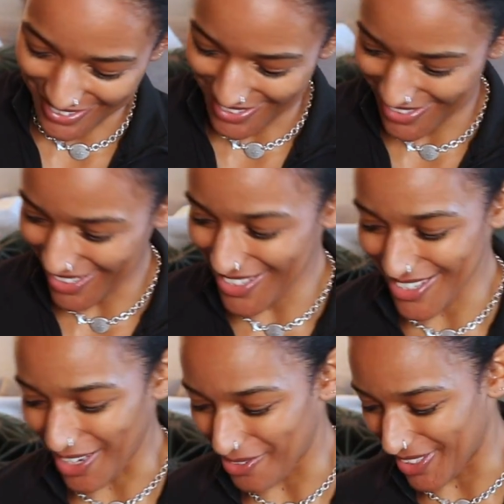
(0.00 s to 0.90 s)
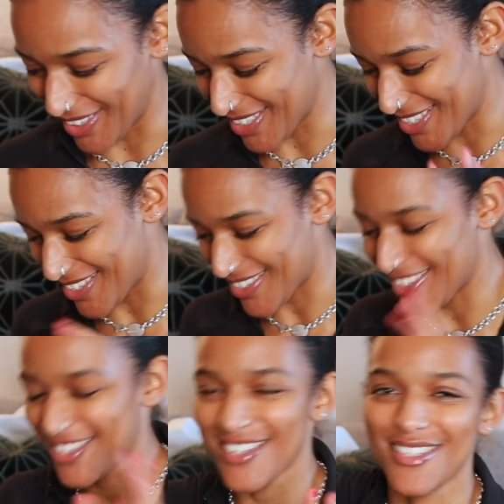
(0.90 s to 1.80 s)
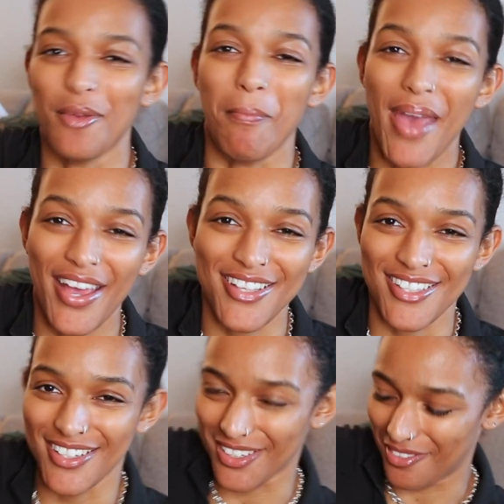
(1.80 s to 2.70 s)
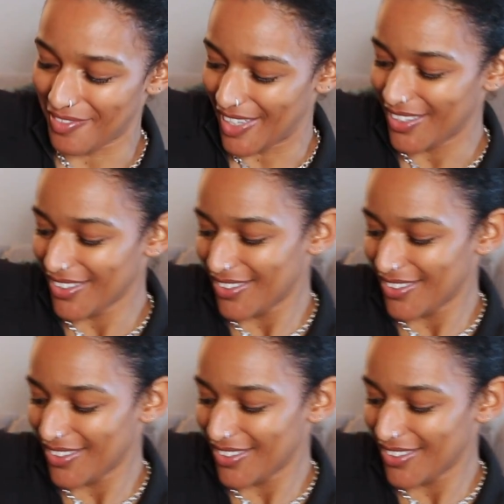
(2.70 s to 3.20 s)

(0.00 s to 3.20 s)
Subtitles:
It's stuff. Like this is the max that it can fit.